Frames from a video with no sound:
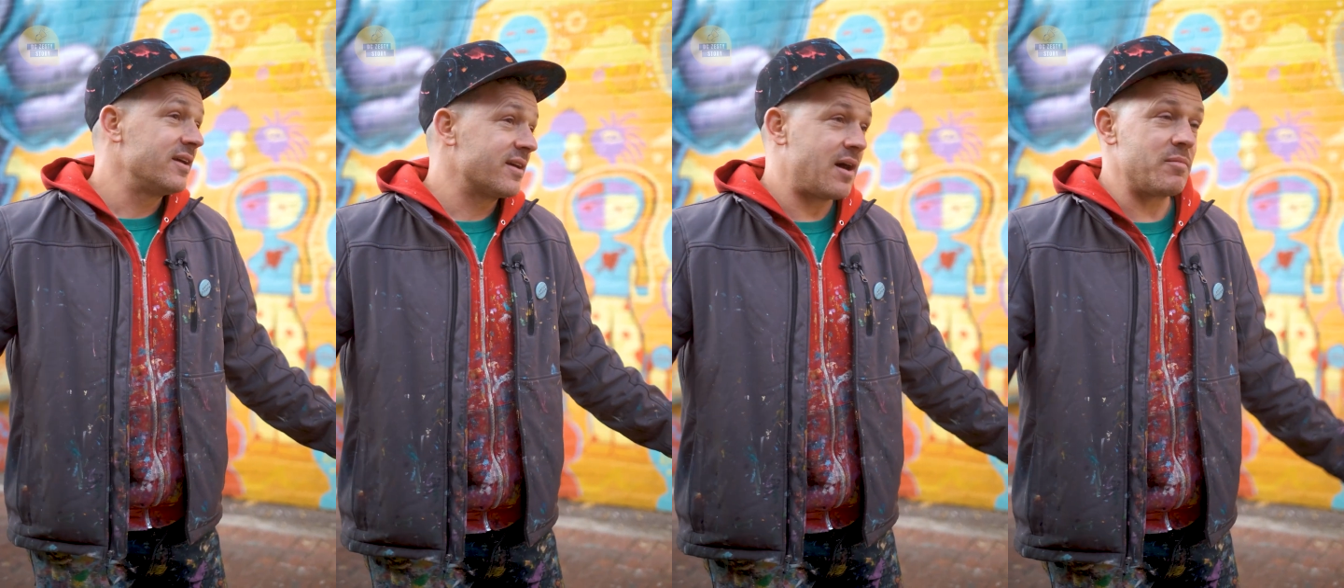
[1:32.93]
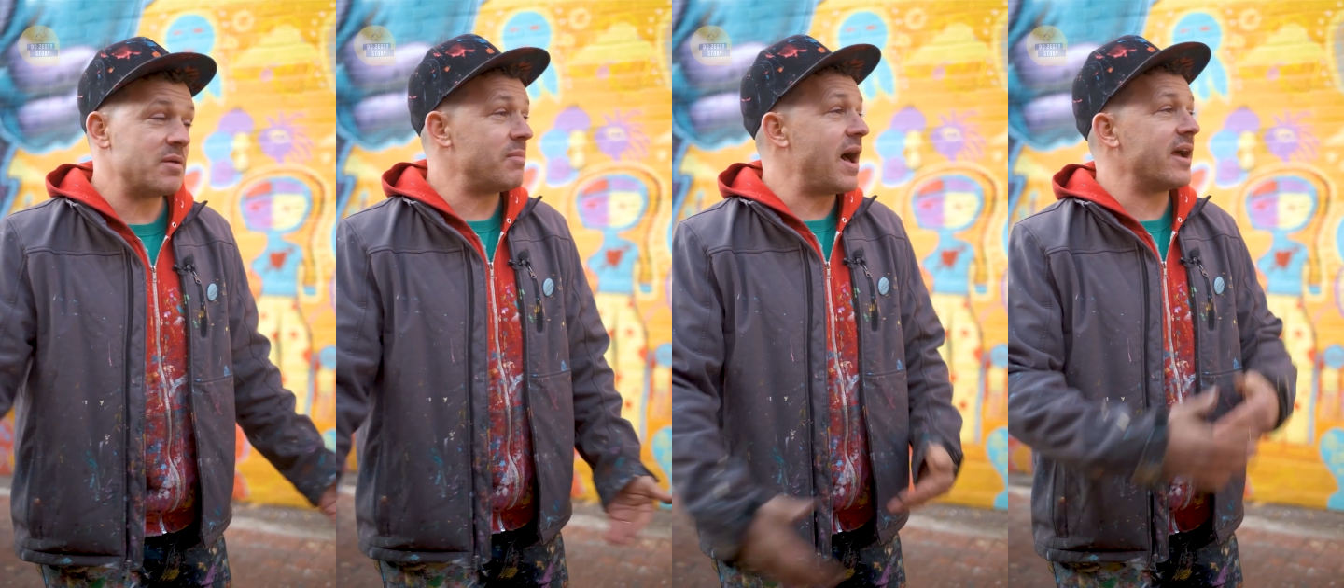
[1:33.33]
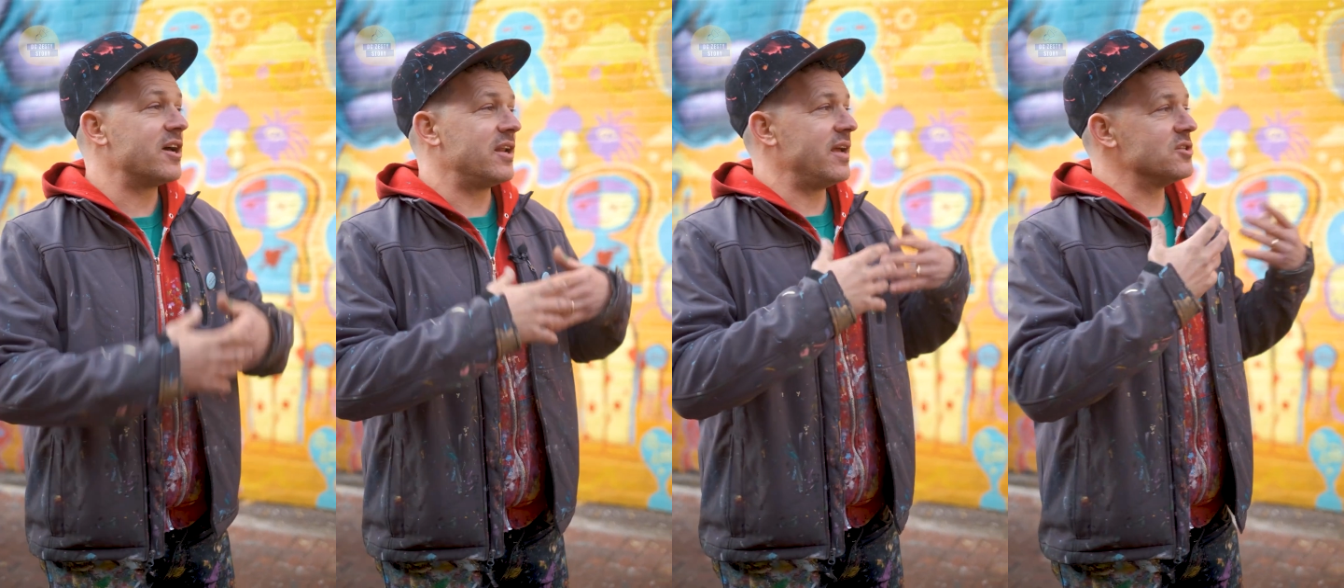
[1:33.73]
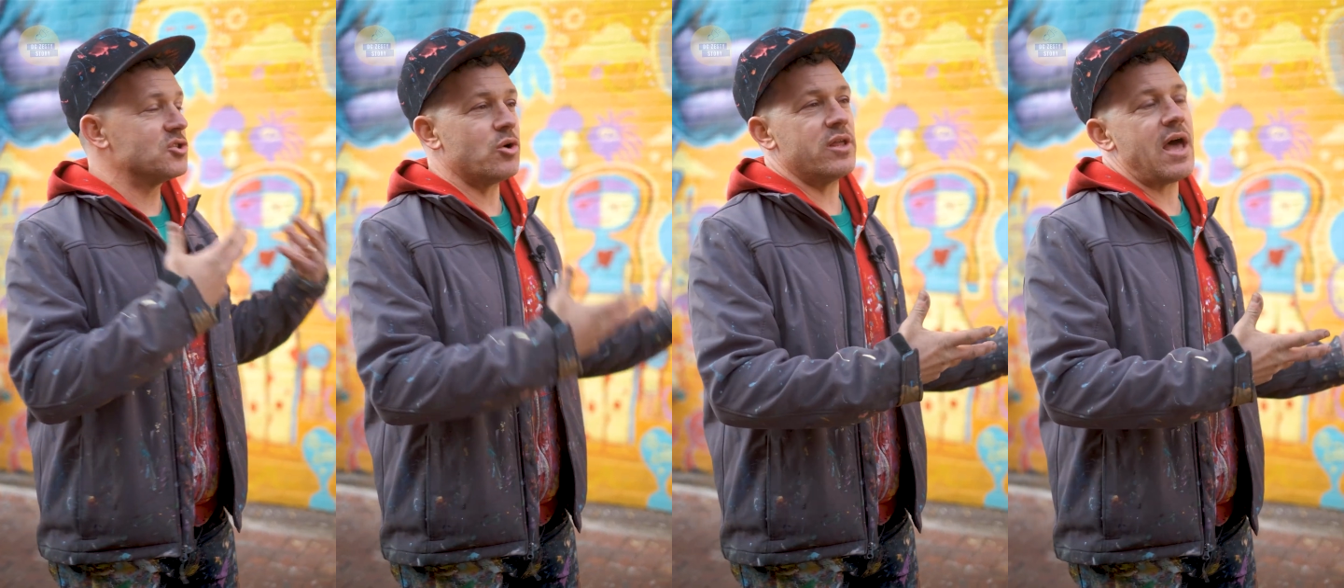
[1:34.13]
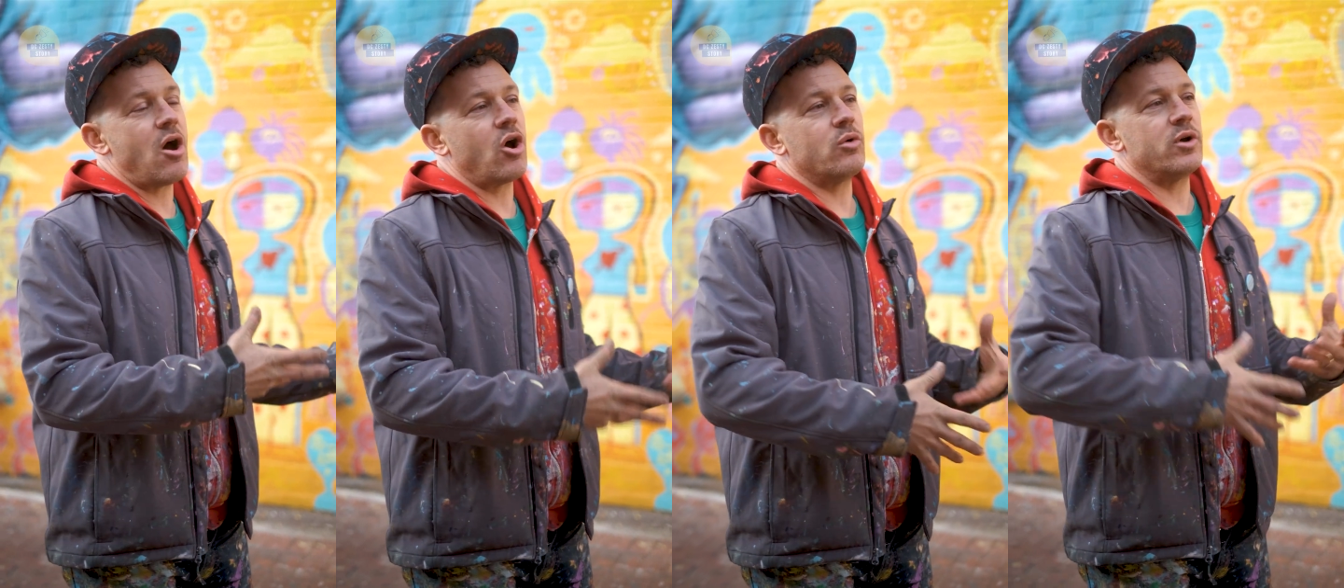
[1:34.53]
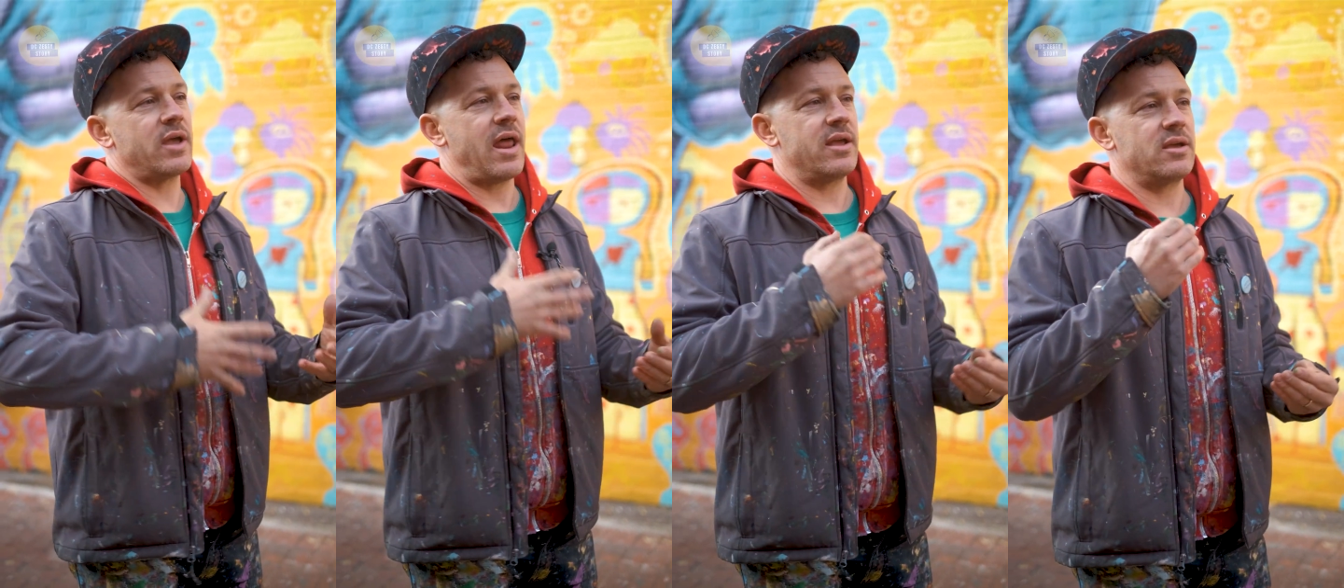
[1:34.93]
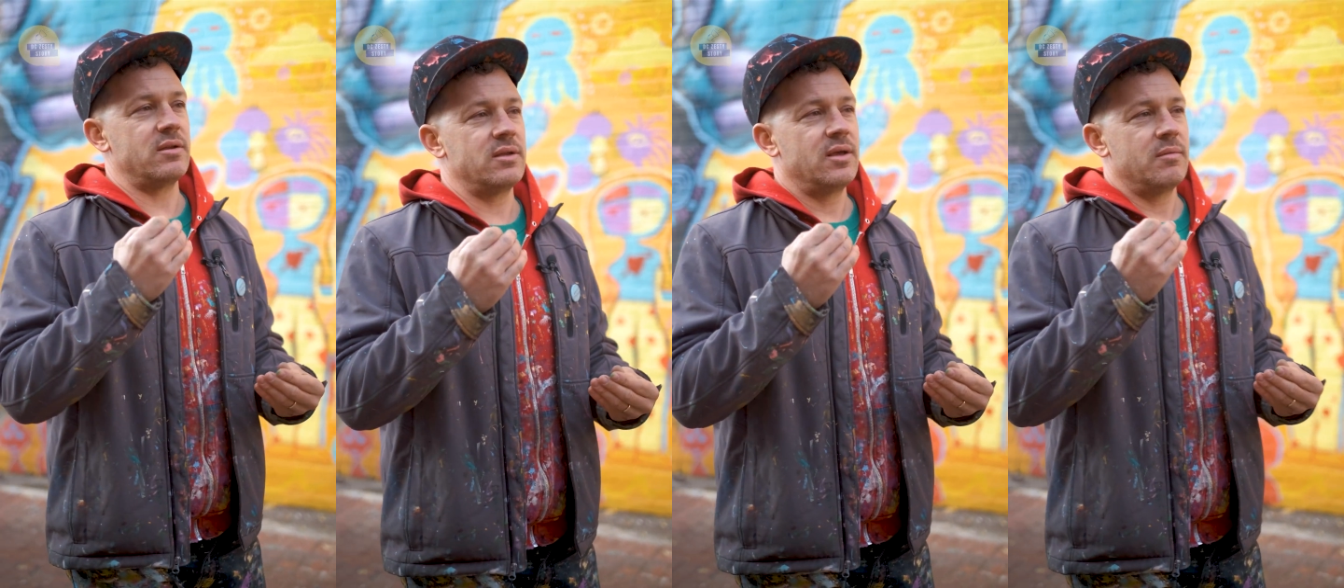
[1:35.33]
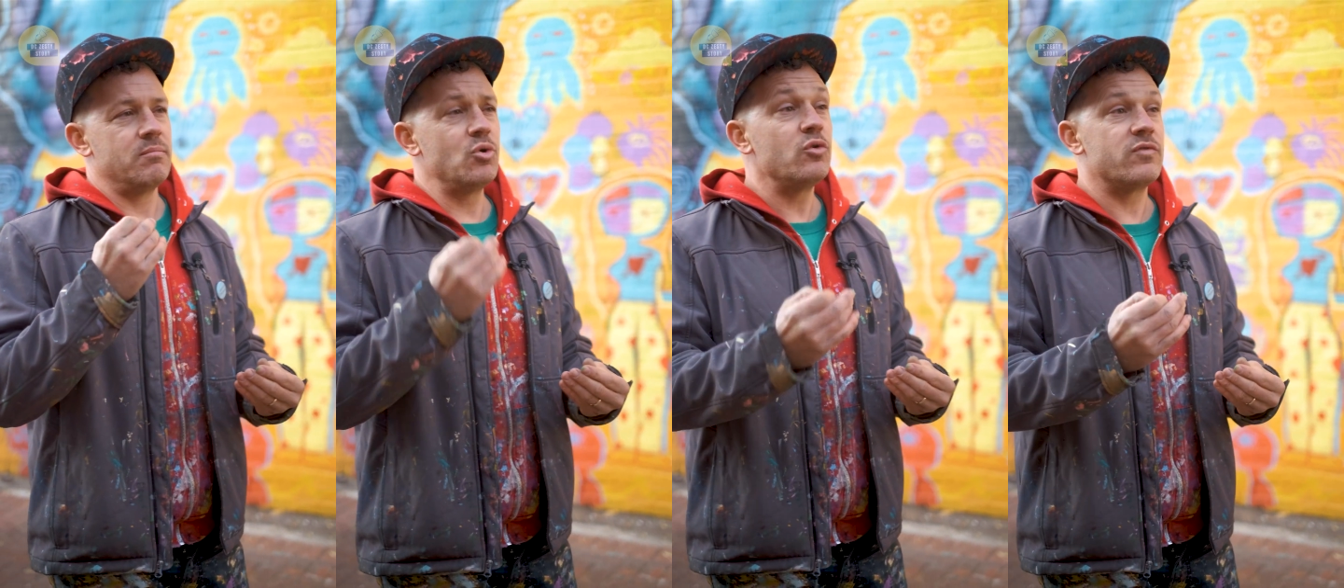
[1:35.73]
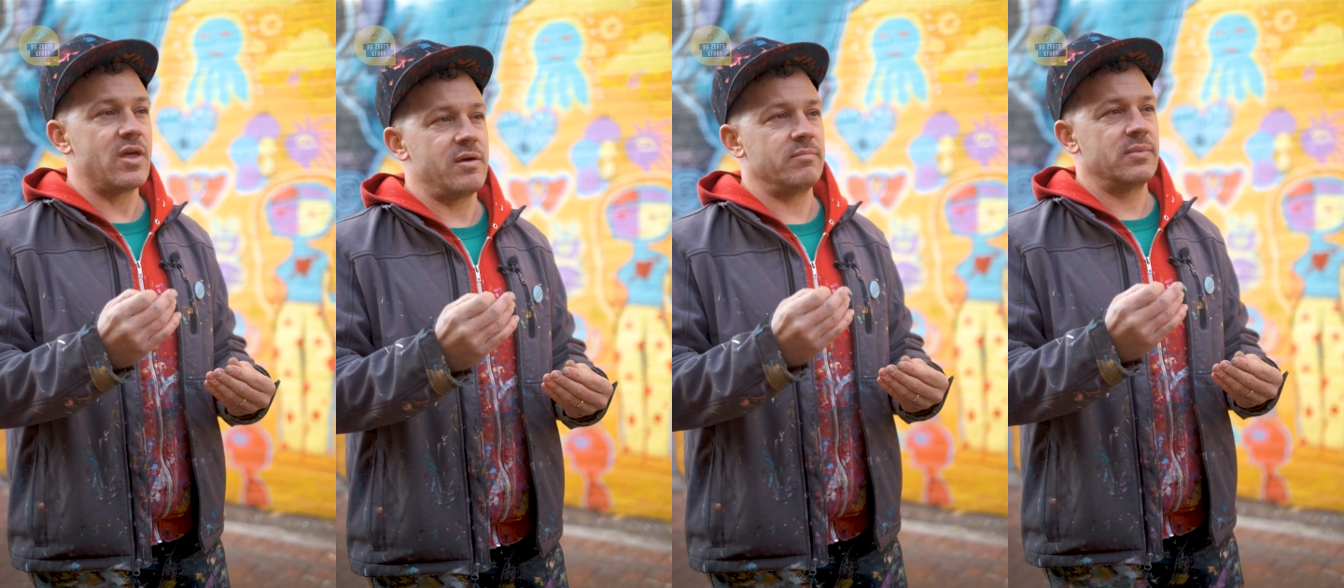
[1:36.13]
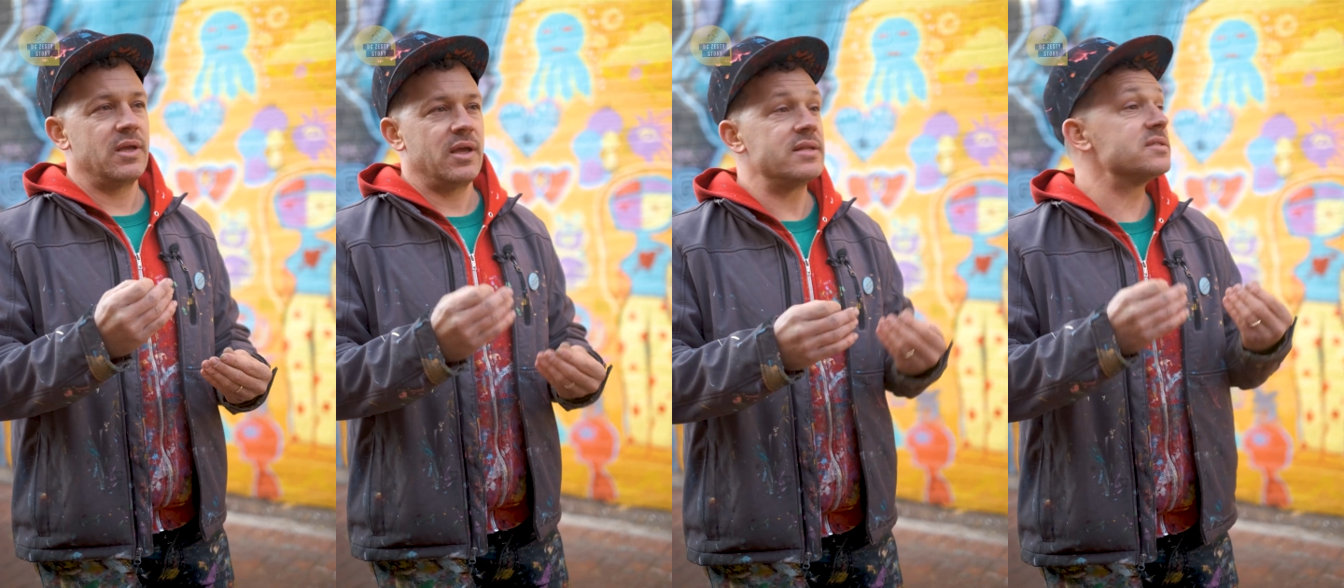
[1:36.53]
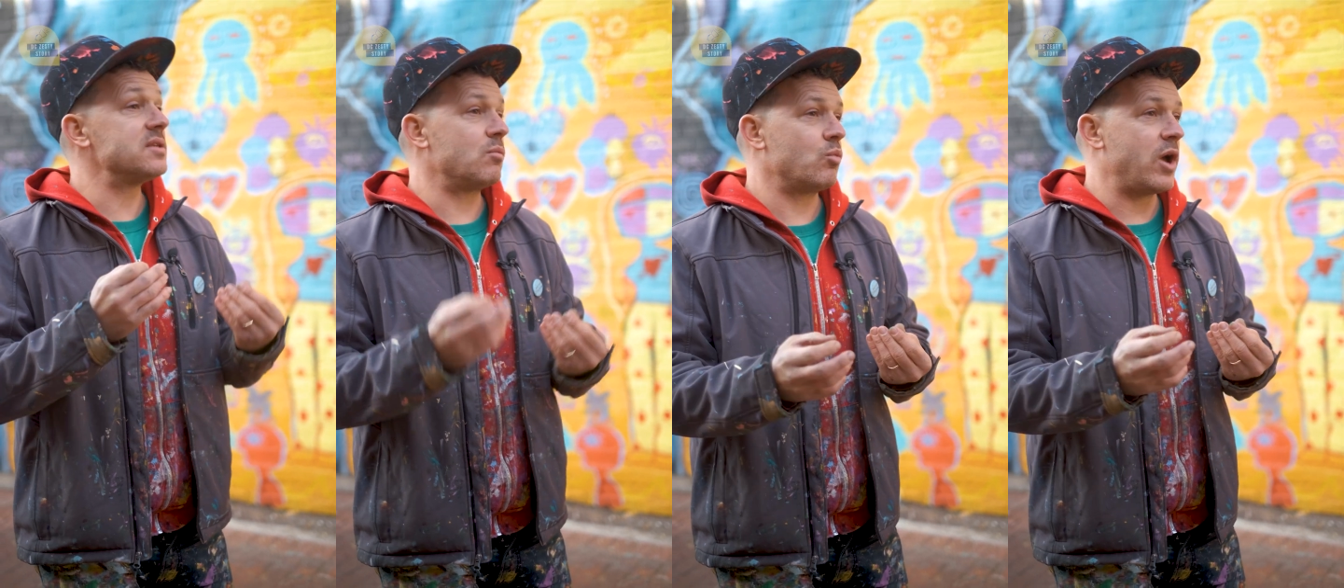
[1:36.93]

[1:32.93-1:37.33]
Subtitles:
coming by could enjoy that artwork and it could move them in some